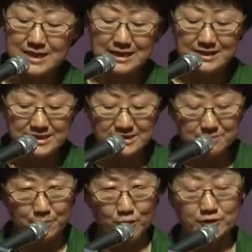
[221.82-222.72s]
It is
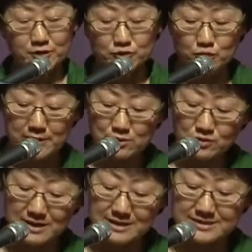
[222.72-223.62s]
important to
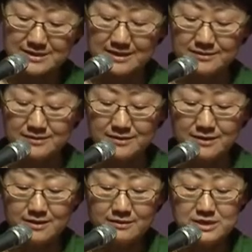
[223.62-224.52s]
recognize that
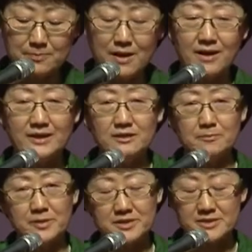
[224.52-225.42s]
despite the
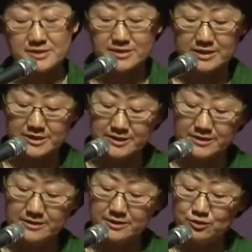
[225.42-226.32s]
presence
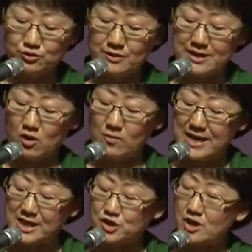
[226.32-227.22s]
here today of
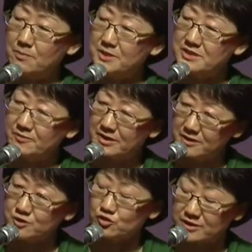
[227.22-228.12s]
Asia-Pacific
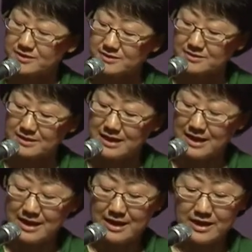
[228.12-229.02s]
countries,
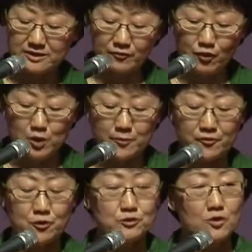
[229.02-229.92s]
at the
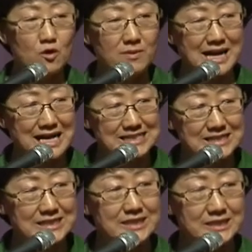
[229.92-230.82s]
forefront of
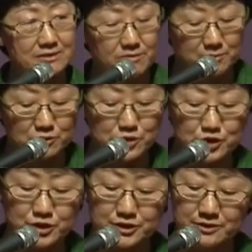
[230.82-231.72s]
ICT
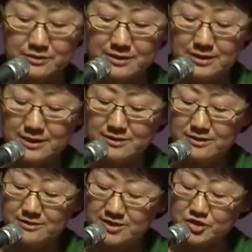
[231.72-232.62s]
revolution,
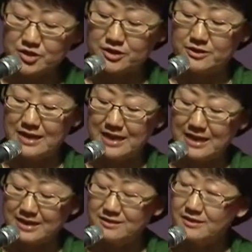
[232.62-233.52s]
the digital
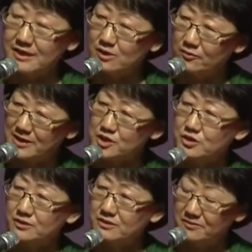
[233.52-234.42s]
and
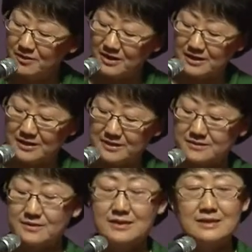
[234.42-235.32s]
innovation
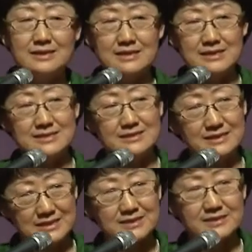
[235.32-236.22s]
divide is
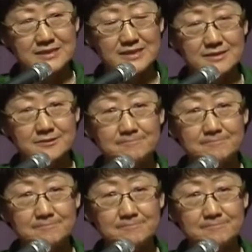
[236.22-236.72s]
increasing.